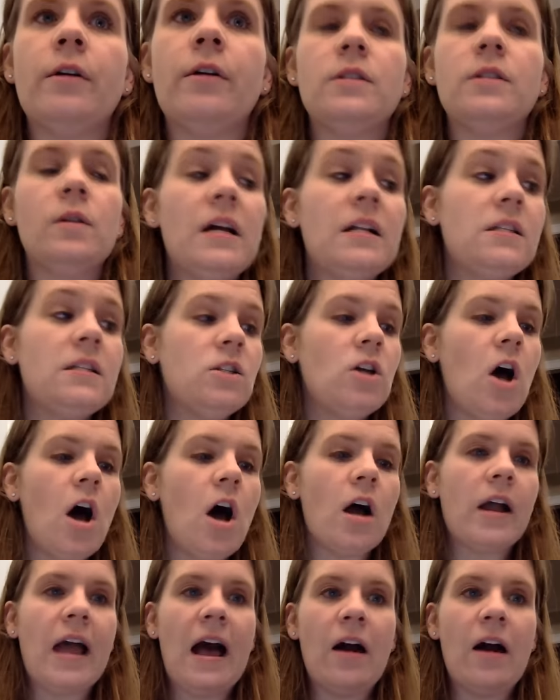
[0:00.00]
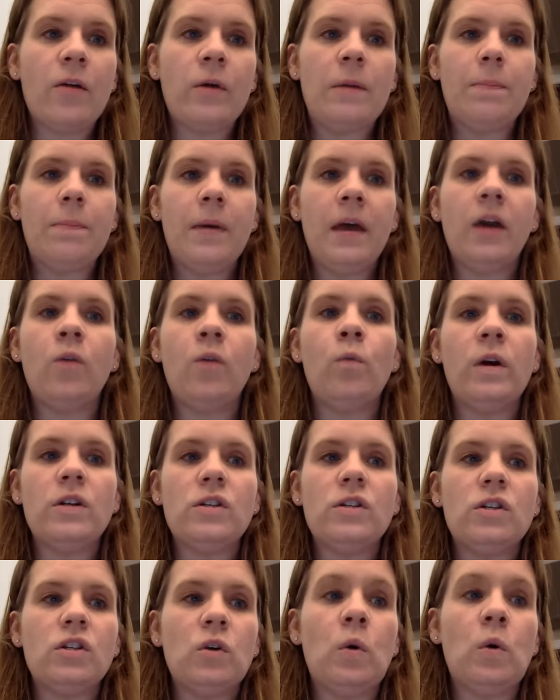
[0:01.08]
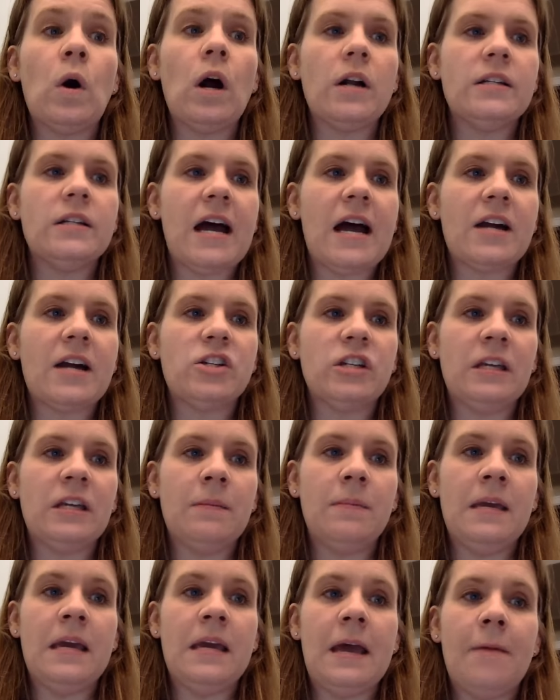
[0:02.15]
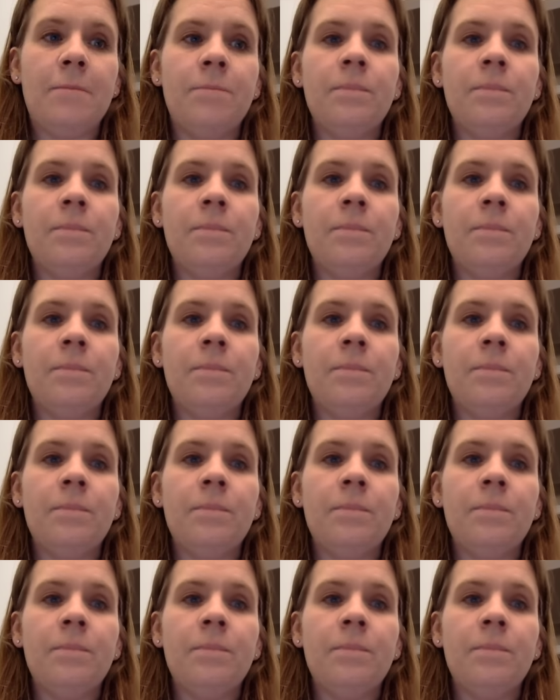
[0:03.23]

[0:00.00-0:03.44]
So let's talk how do we pick which store to actually be in?